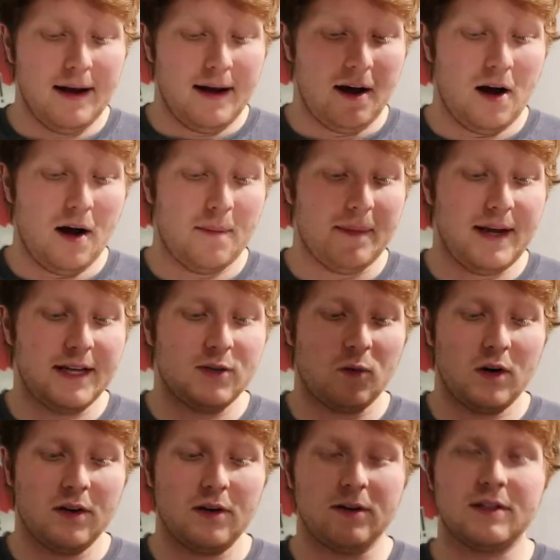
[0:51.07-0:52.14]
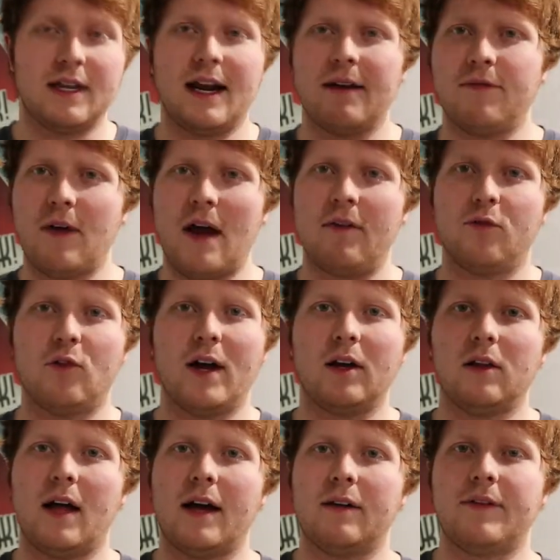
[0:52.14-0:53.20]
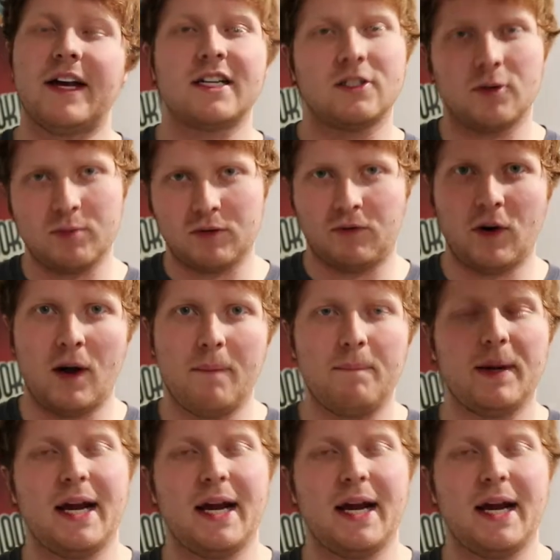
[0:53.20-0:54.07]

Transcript: Um, it's one of those that I've, I've read a lot of excerpts from,